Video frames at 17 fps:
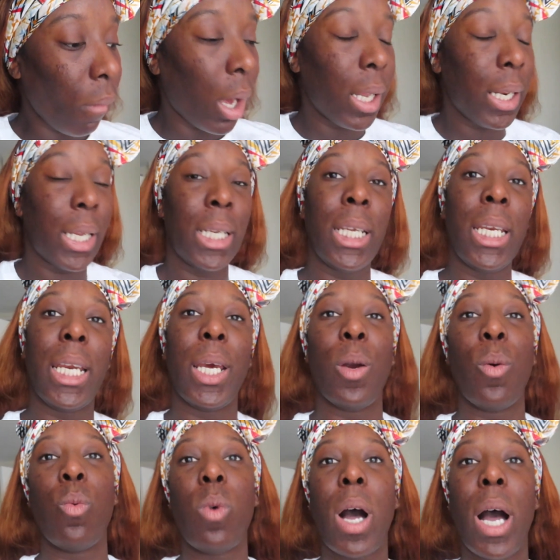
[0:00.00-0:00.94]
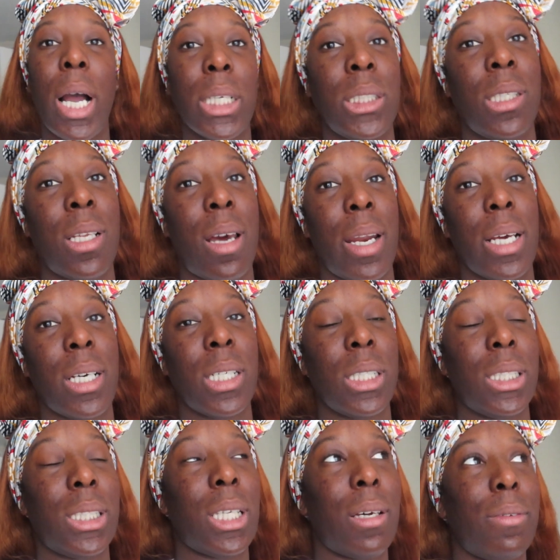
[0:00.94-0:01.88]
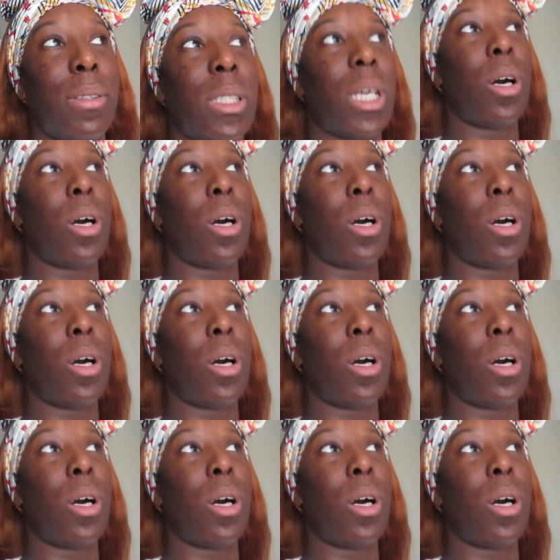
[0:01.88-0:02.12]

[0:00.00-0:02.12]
they need to get washed and all that good stuff.